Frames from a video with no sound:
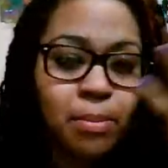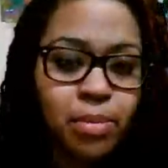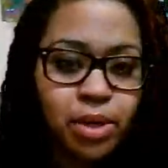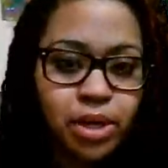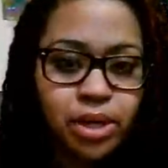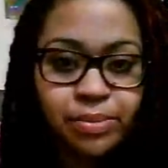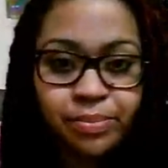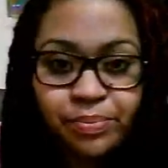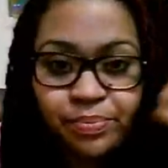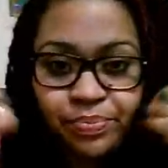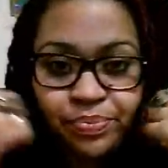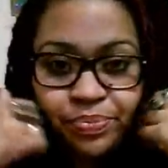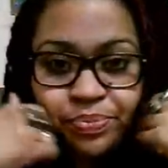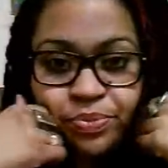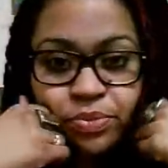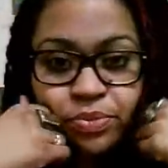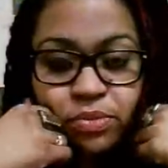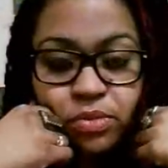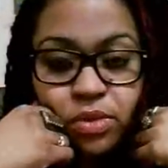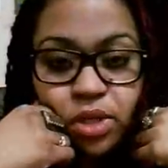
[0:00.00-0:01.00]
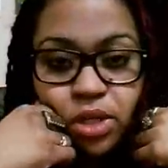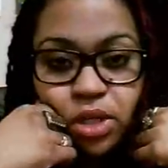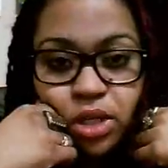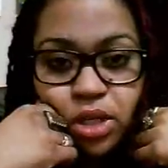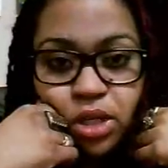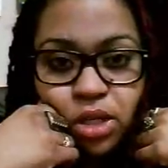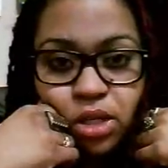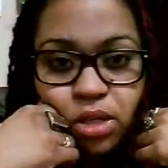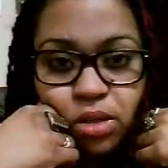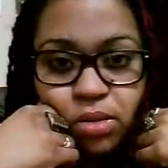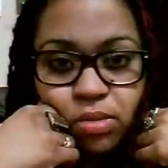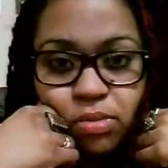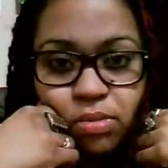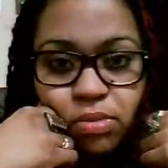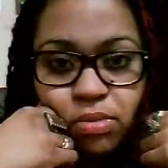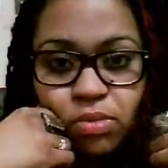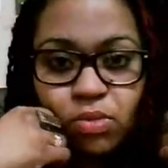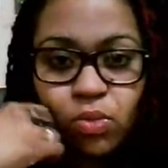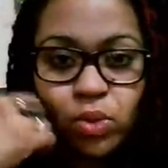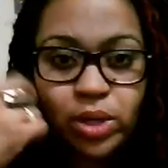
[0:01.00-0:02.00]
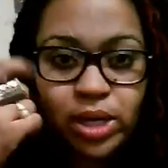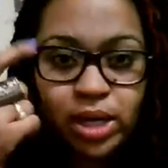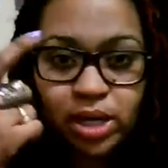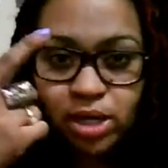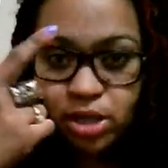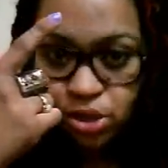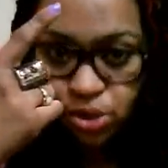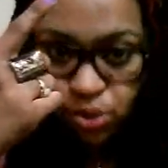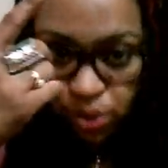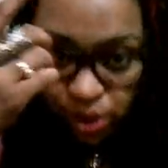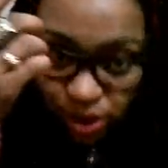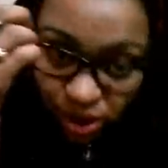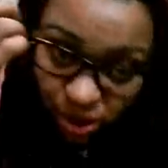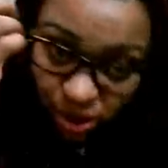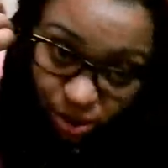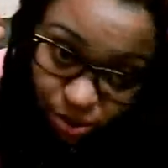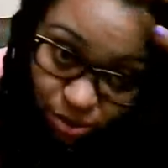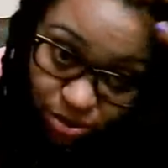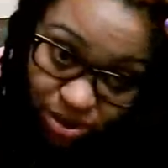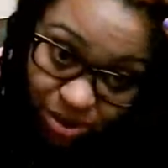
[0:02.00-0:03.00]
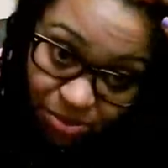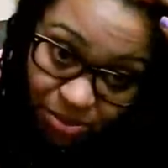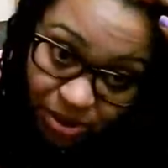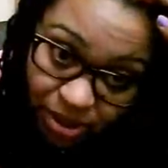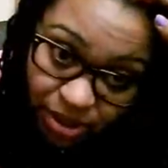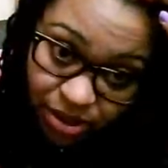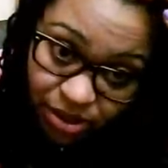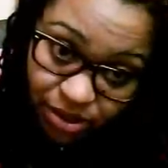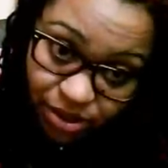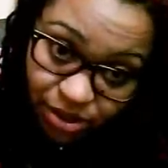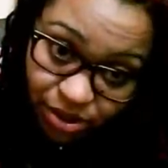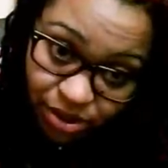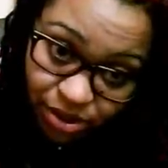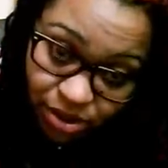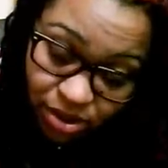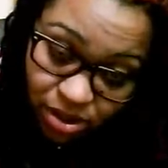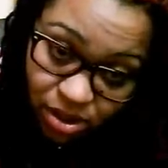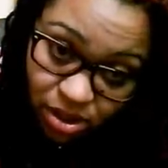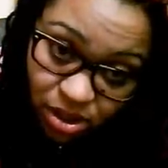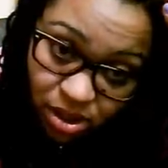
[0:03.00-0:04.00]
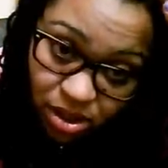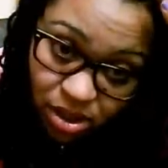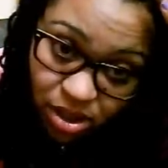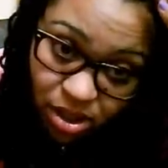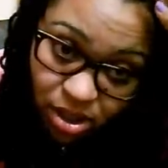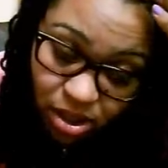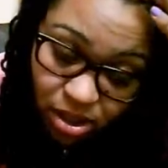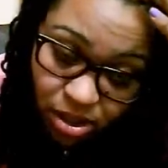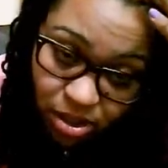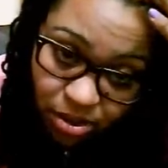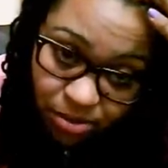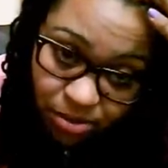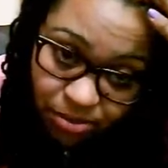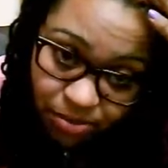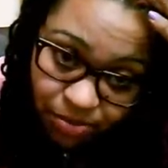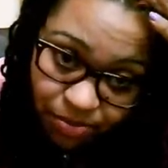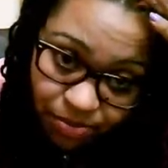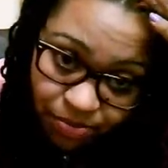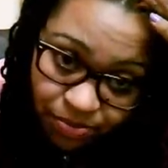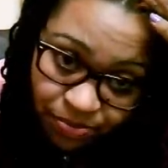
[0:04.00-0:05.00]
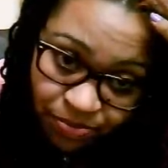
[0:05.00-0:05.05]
But, um, when I join those up here. Um,